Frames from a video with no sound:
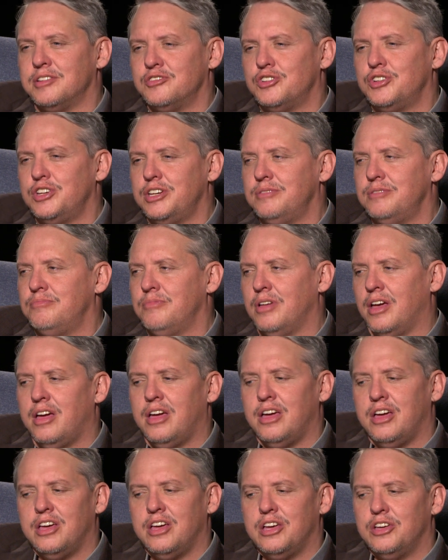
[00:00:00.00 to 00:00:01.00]
and
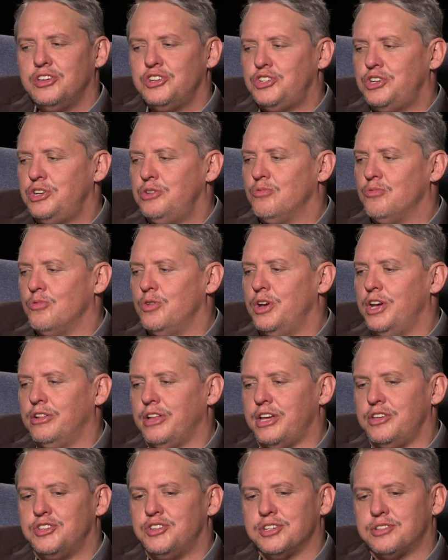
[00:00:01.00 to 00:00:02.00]
she
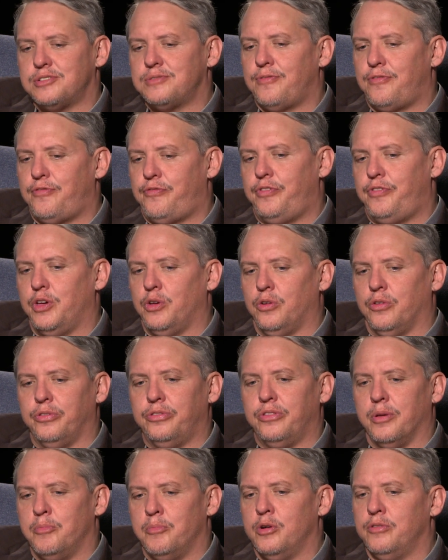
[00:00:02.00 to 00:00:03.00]
really just
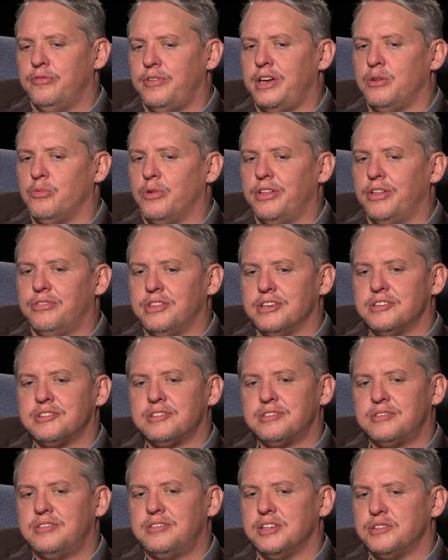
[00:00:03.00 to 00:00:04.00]
filled the movie with
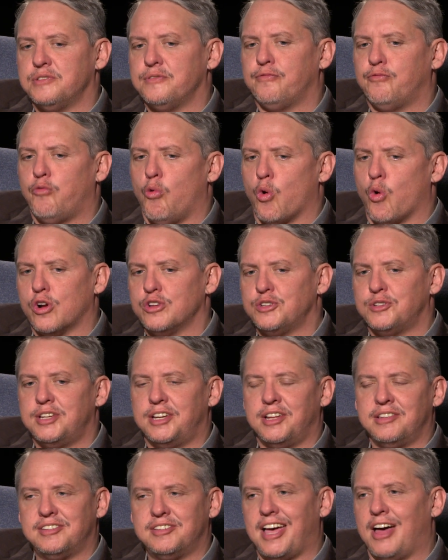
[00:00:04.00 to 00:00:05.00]
this force
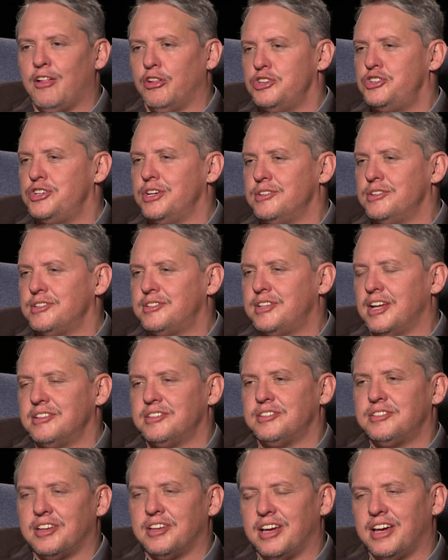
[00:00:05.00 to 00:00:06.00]
and intelligence
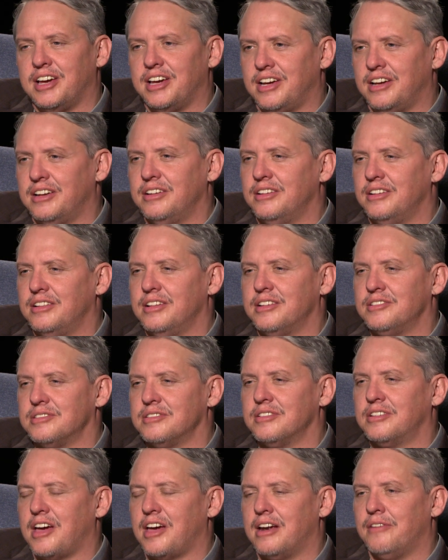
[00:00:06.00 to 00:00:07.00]
that's
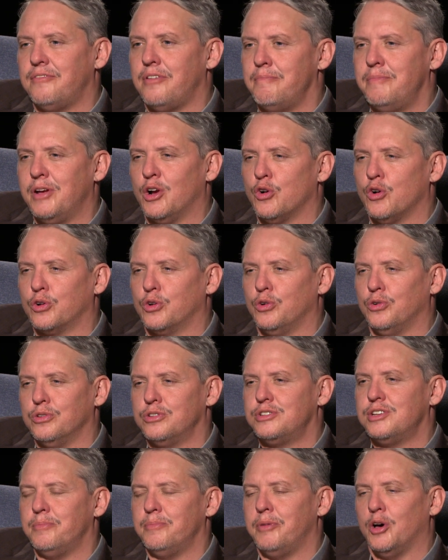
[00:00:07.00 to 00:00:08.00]
kind of a miracle
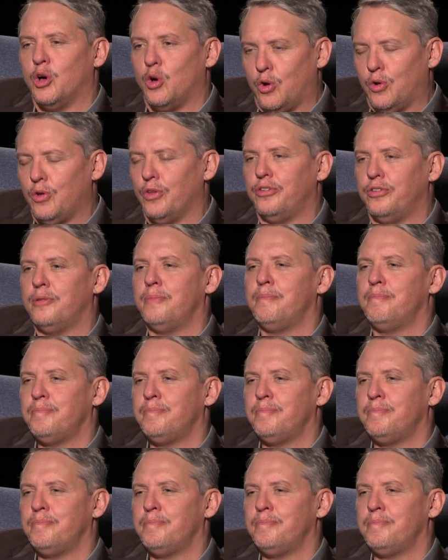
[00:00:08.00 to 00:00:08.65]
to behold.